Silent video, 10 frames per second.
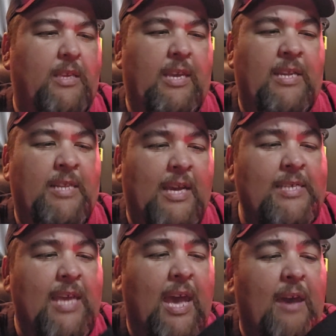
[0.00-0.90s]
It
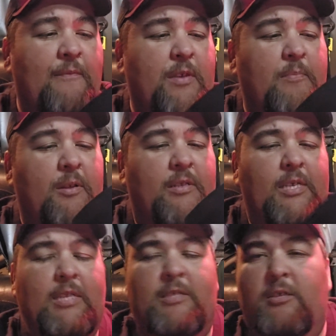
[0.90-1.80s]
does have the
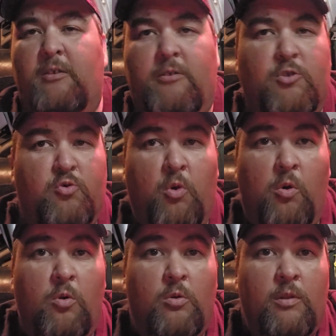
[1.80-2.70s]
ability to
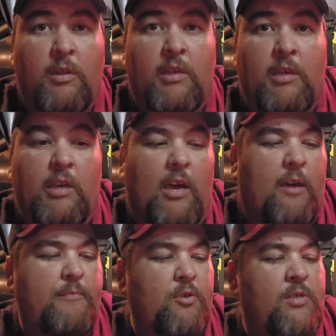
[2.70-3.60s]
control
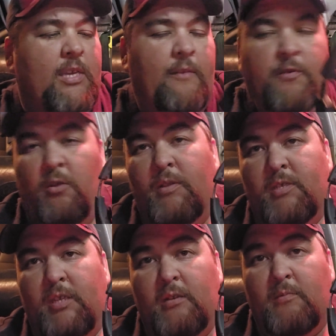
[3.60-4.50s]
music if you're
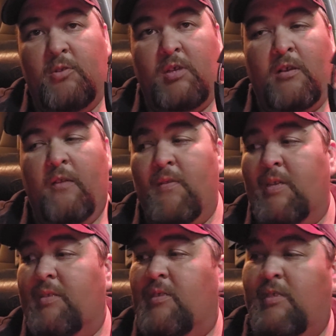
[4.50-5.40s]
listening to music on
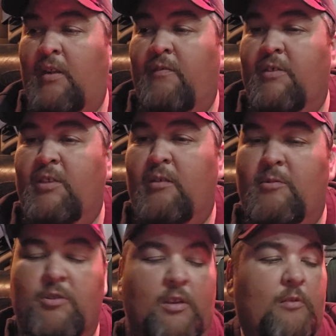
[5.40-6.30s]
this instead of listening to
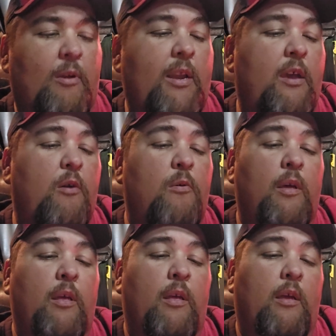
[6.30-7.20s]
music on the radio.
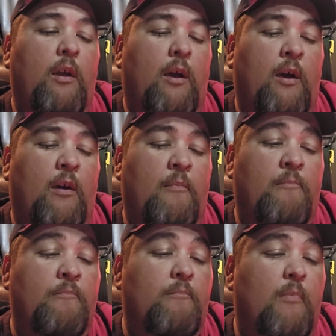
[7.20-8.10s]

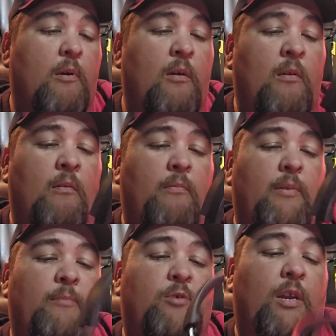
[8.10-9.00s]
I'm
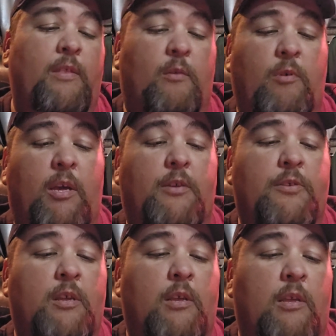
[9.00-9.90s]
trying to think what
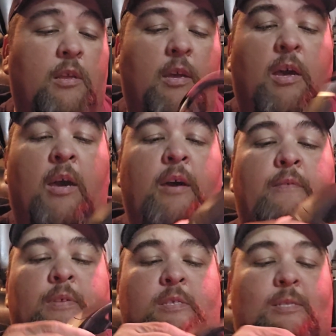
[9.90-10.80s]
else.
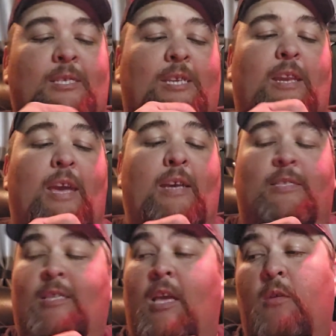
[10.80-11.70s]
This
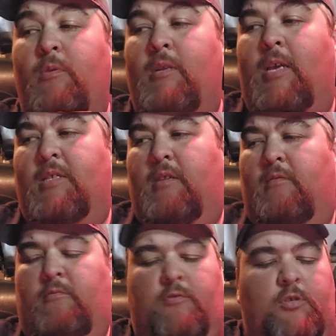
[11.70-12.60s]
disconnects. The other one doesn't.
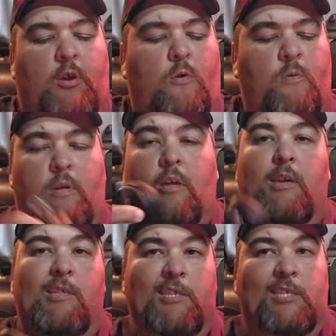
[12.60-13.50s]
So
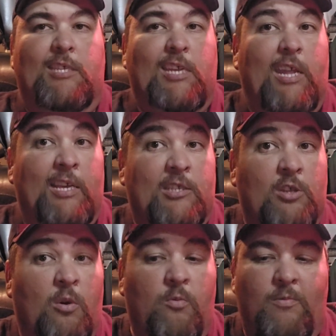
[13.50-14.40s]
this disconnects.
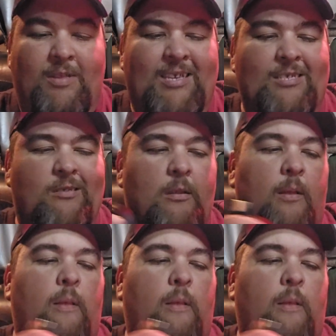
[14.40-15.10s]
So, because,